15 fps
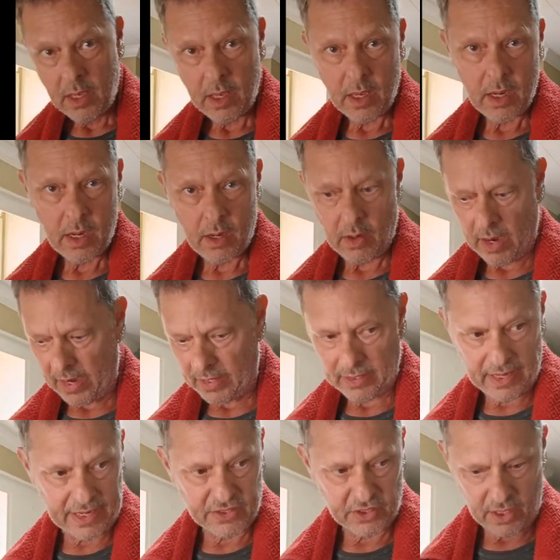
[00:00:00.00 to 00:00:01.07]
All right,
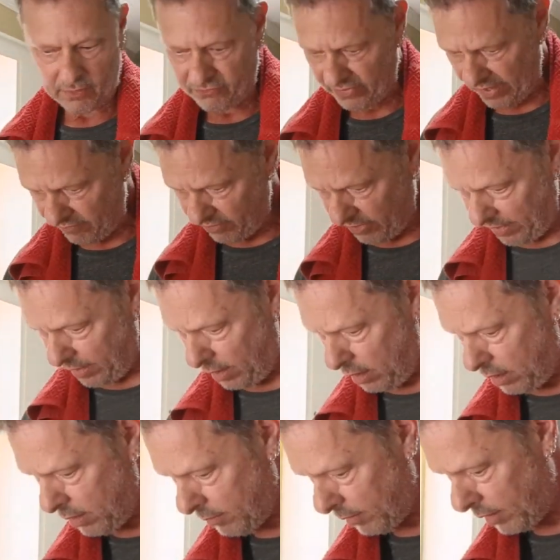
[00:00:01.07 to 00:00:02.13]
lots of good flavor
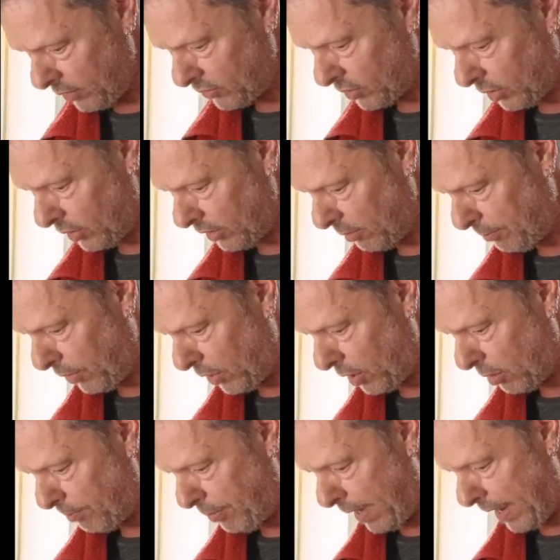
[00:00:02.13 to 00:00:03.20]
there. I'm going to turn the
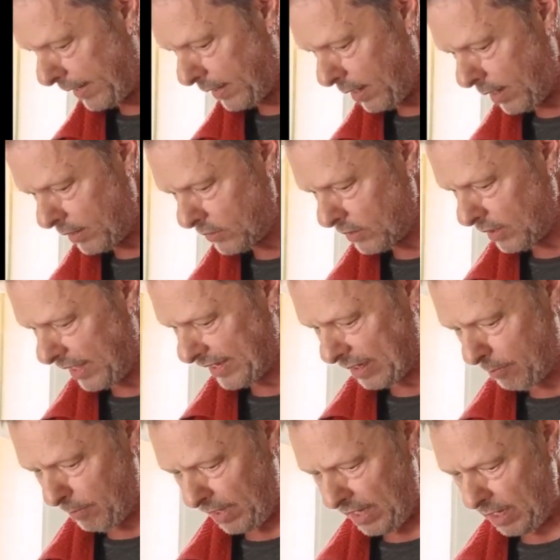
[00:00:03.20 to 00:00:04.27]
burner back on to like
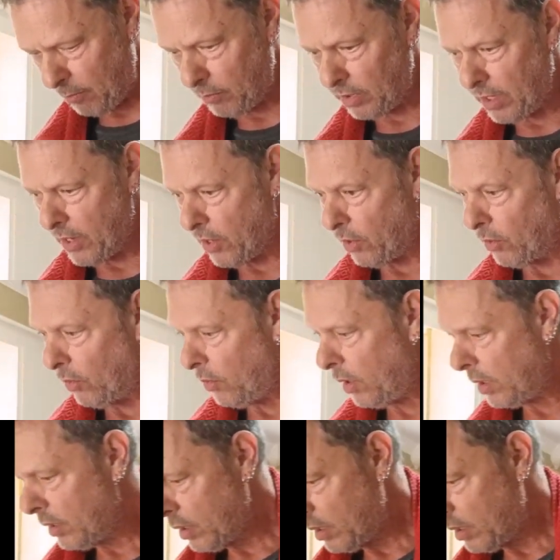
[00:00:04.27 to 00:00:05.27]
a medium-low.